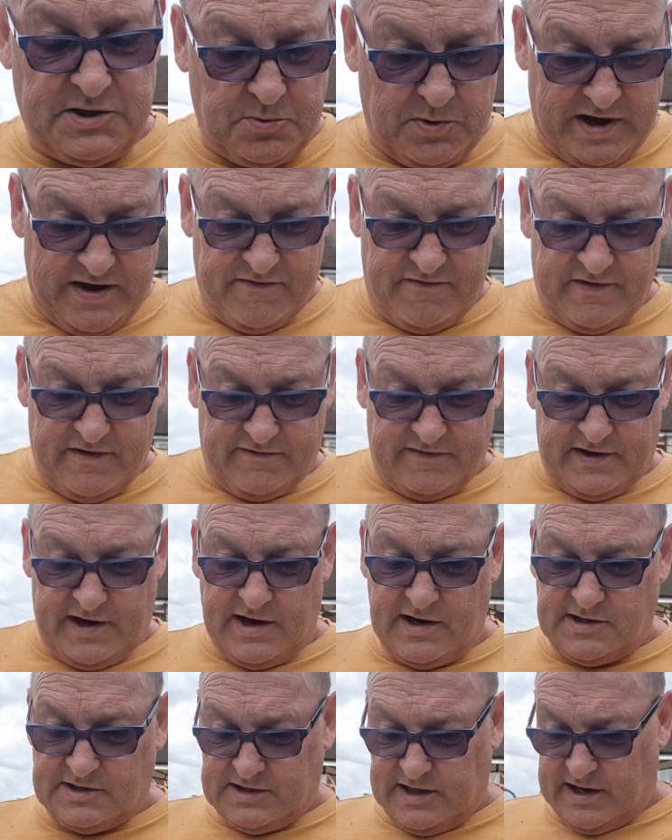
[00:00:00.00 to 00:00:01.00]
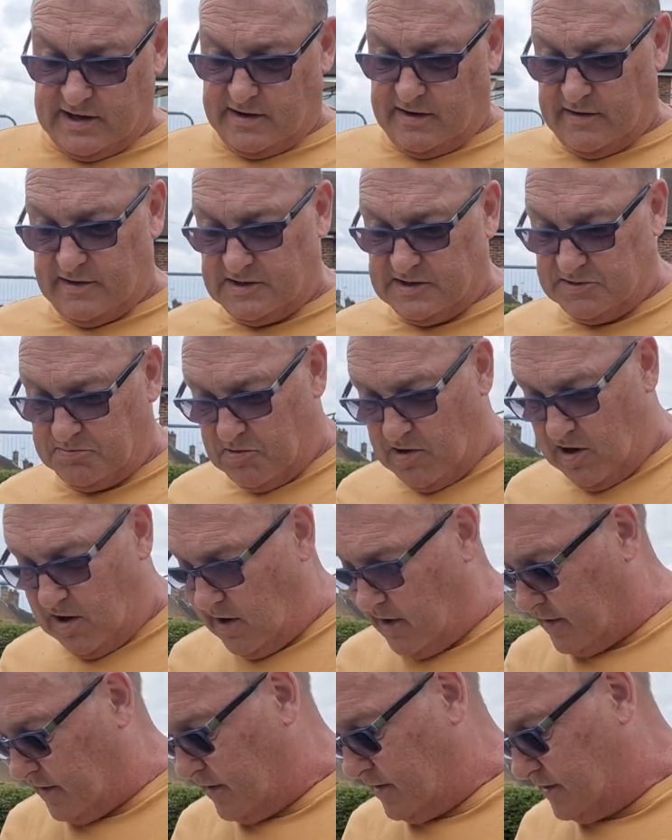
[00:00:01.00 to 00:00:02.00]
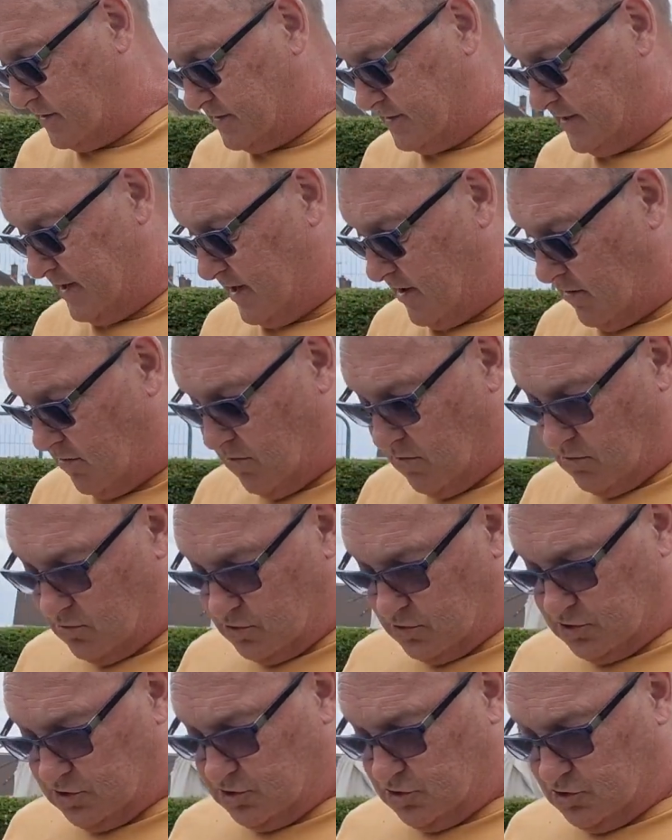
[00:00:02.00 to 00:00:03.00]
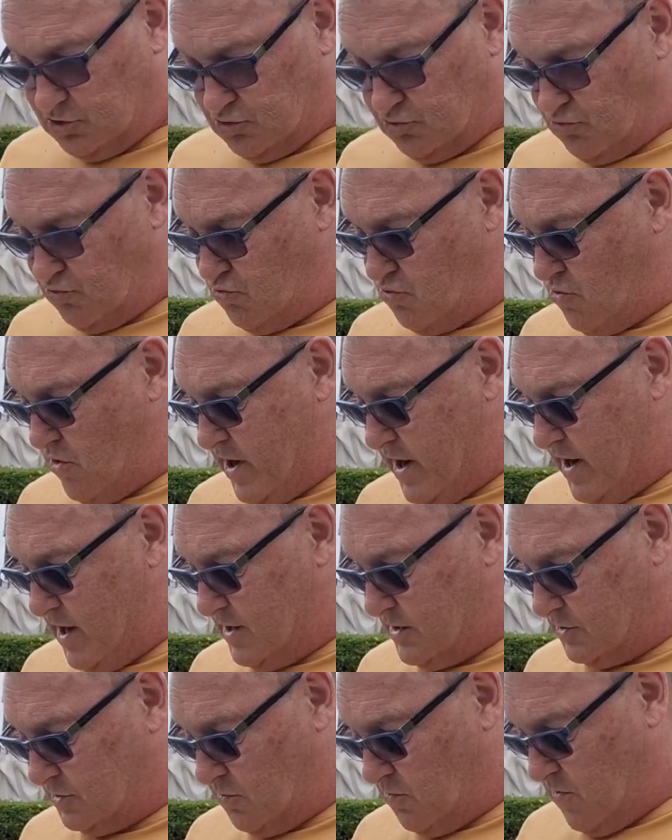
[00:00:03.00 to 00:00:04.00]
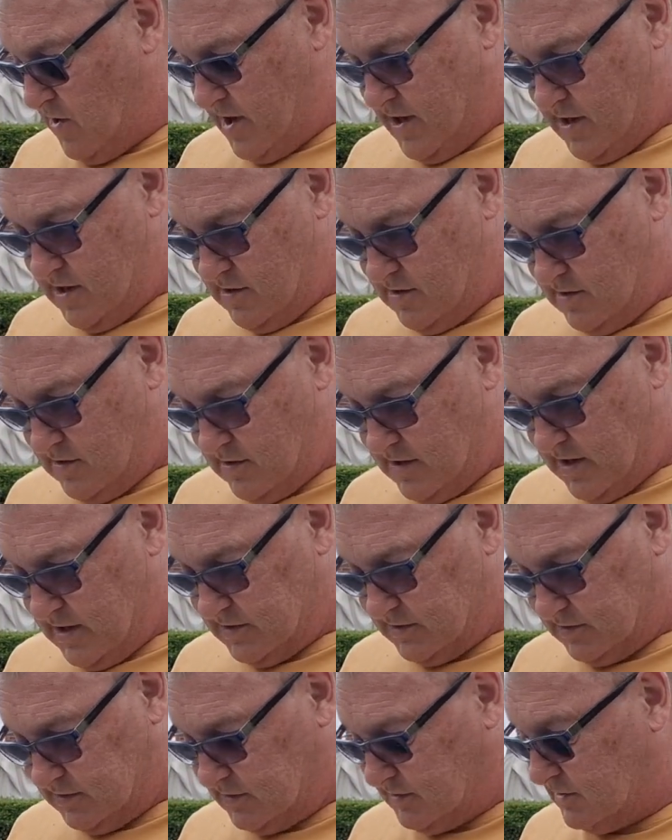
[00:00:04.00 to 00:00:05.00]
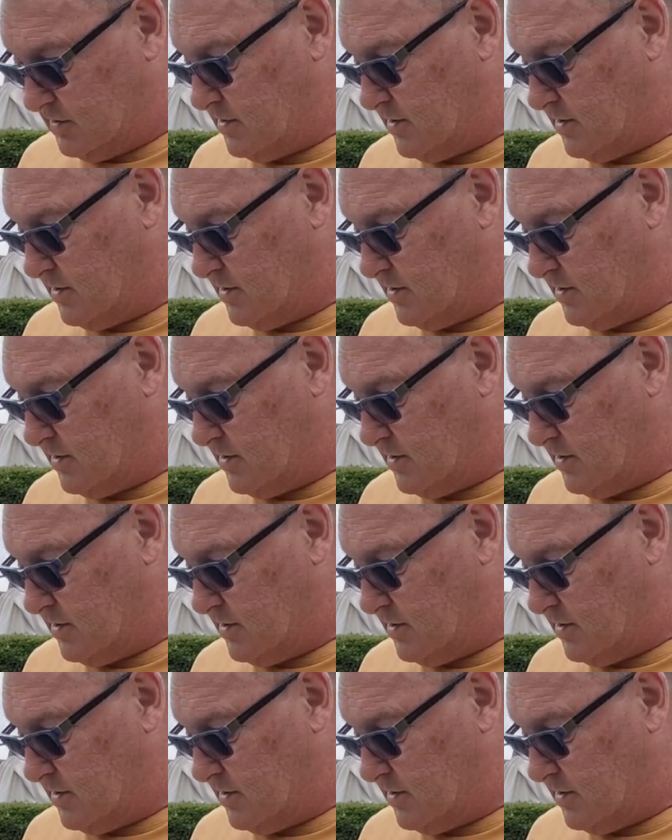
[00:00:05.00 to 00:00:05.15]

wait 15 seconds, but I can tell straight away that that's